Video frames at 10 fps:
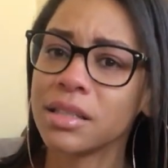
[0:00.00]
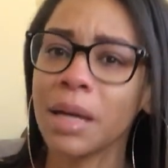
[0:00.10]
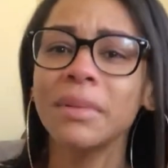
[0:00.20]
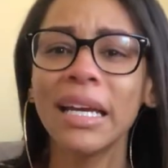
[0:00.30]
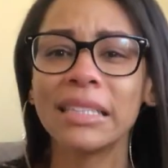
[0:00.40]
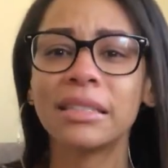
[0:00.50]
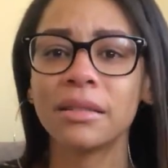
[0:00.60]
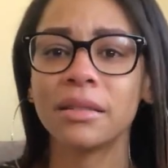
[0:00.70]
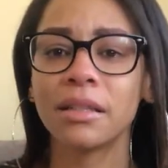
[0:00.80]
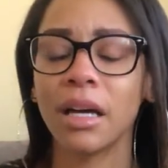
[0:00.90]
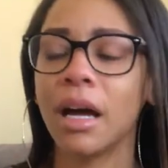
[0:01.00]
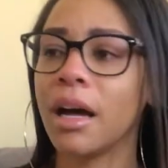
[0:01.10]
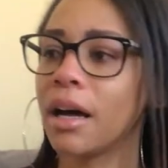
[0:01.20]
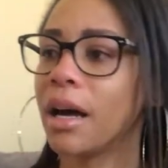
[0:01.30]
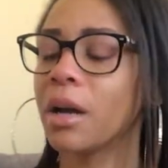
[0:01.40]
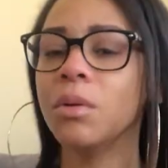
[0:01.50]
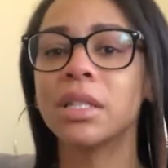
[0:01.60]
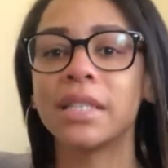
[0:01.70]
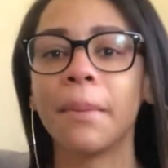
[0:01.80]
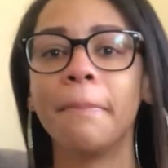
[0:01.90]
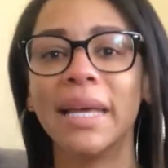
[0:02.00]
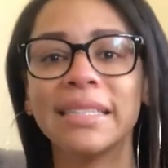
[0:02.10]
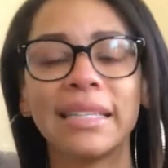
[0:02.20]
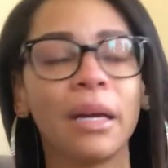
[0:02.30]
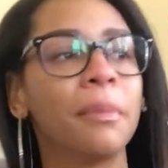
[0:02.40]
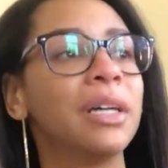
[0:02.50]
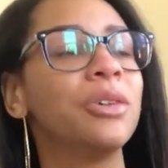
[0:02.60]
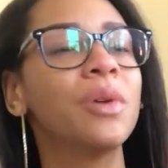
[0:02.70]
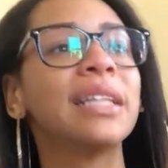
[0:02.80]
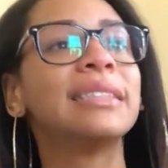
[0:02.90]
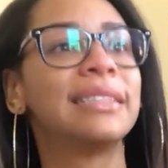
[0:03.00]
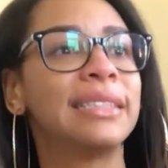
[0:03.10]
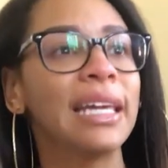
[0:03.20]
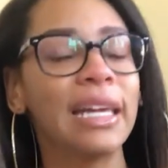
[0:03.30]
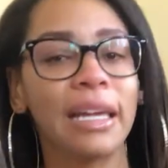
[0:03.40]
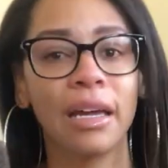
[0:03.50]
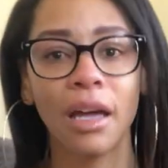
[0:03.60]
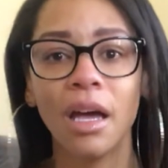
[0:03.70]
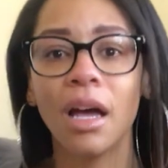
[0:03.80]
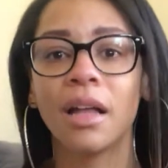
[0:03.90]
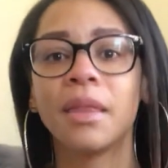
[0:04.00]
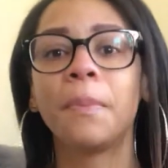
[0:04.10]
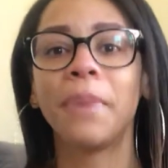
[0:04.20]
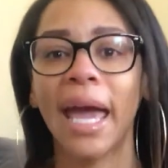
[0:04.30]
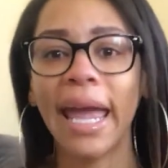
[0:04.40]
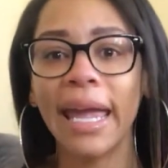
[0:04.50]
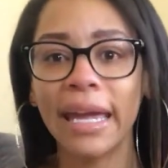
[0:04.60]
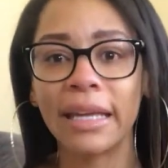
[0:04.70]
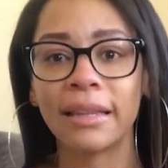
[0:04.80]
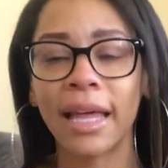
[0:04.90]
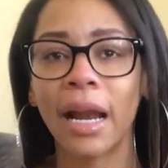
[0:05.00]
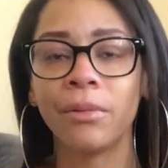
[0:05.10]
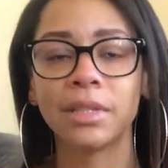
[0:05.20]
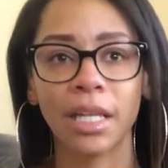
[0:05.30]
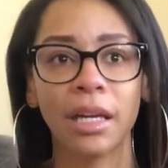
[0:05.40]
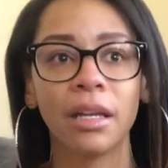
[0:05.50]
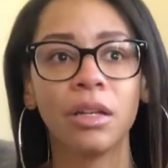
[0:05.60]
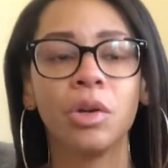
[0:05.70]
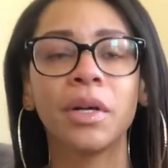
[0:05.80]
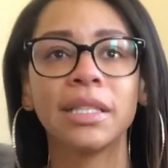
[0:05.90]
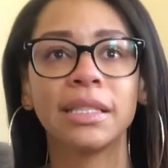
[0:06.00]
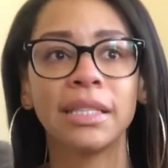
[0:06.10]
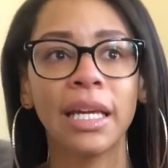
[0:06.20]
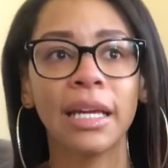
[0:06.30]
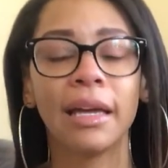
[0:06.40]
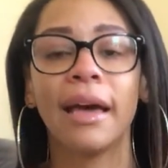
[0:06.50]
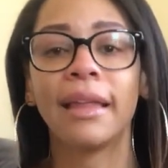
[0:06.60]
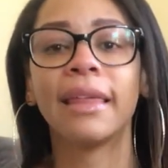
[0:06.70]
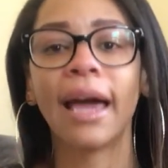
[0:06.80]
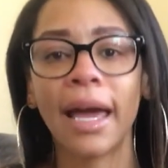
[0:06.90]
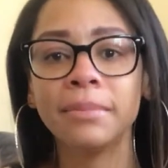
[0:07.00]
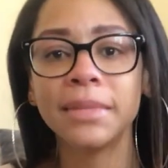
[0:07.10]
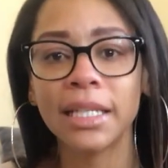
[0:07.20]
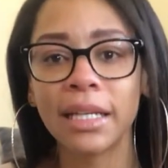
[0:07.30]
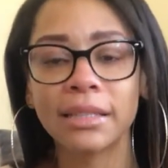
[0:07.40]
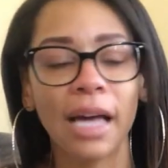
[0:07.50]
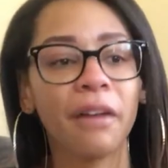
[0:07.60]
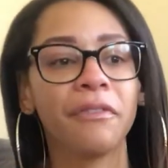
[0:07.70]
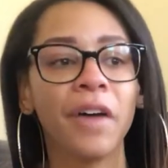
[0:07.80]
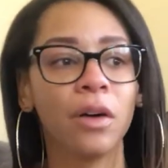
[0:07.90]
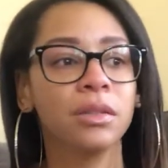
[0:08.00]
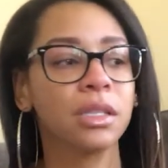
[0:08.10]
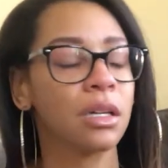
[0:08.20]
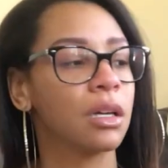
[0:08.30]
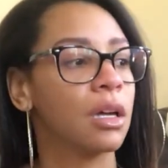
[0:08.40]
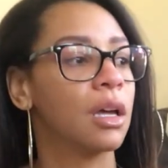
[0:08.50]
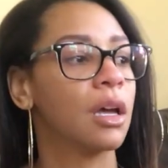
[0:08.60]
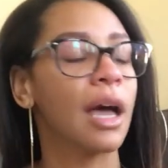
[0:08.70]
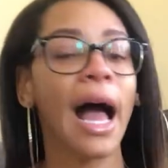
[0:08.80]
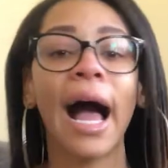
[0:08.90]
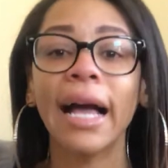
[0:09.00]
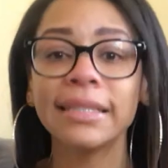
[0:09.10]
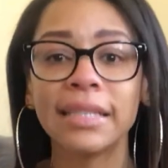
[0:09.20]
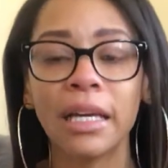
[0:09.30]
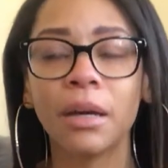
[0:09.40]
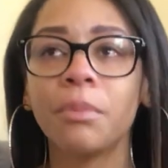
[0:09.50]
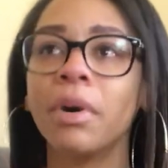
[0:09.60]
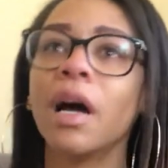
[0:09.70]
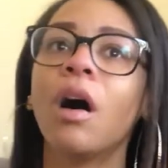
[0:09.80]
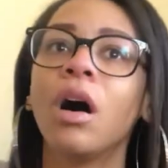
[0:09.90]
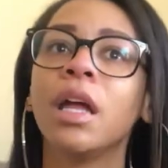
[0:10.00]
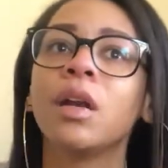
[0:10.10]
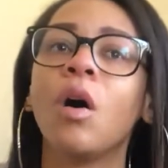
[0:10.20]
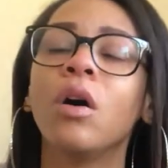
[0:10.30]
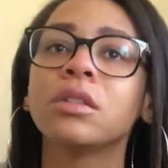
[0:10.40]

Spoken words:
something is, I don't want to say missing, but you can see the pain that I was in. You can see the emptiness I felt. I see it, but it